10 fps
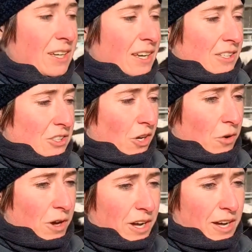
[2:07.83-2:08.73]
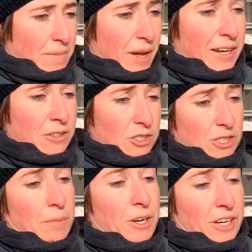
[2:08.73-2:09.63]
Yep. So um, and
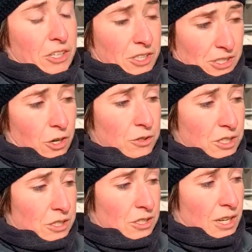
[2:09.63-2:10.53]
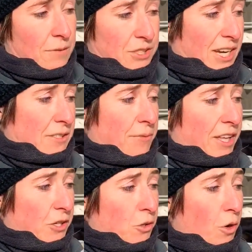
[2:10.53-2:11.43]
subclinical ketosis, if she has a
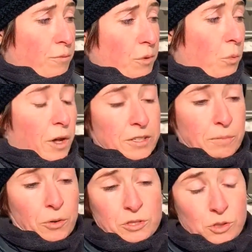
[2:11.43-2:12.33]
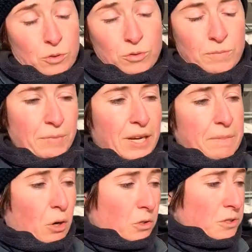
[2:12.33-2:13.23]
value of 1.2
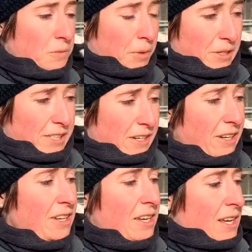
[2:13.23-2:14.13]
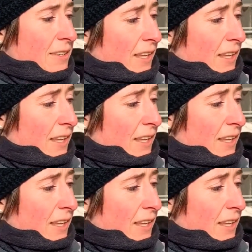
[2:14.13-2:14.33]
millimoles per liter, yep.